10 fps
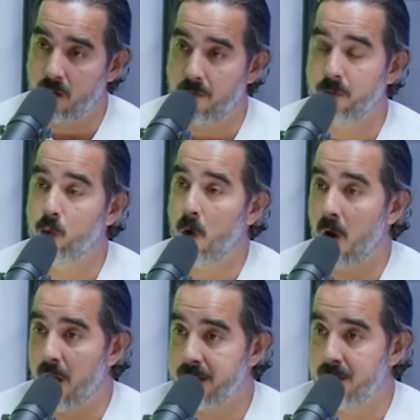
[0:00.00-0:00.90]
our stuff to
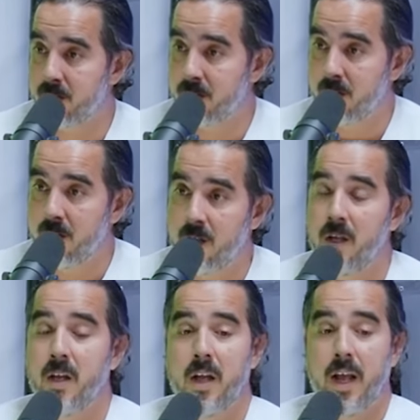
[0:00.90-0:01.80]
our audience.
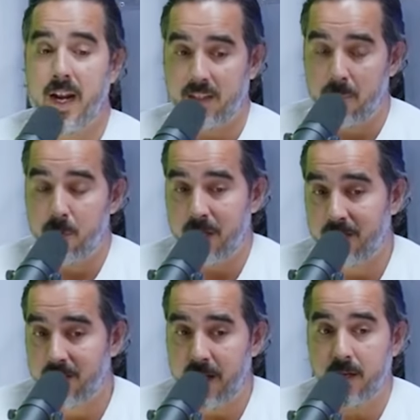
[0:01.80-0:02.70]
And at that point, I
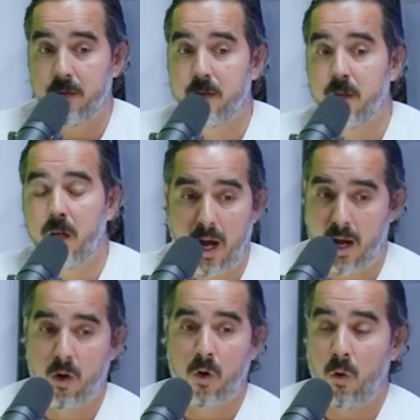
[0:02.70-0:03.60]
said, I